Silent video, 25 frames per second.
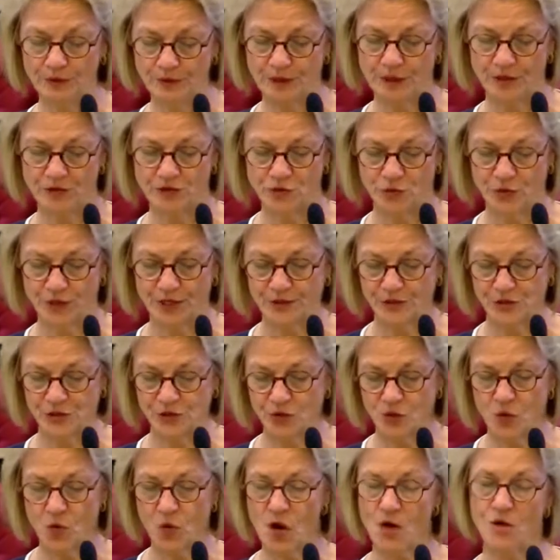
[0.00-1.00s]
address
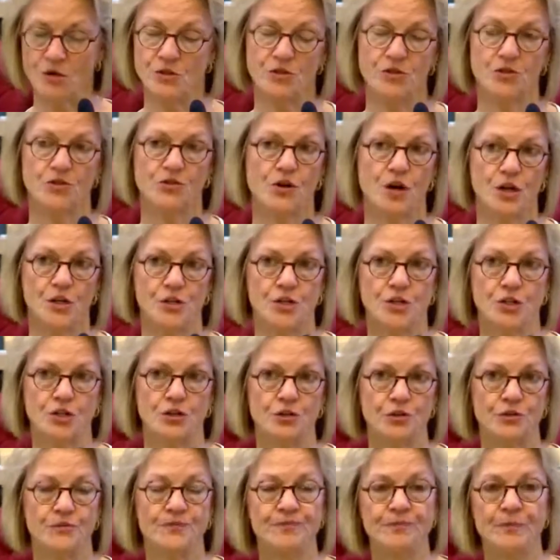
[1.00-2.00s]
your
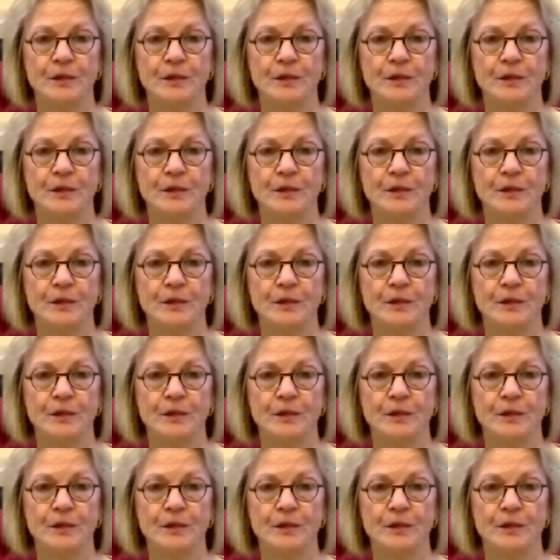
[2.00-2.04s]
structure.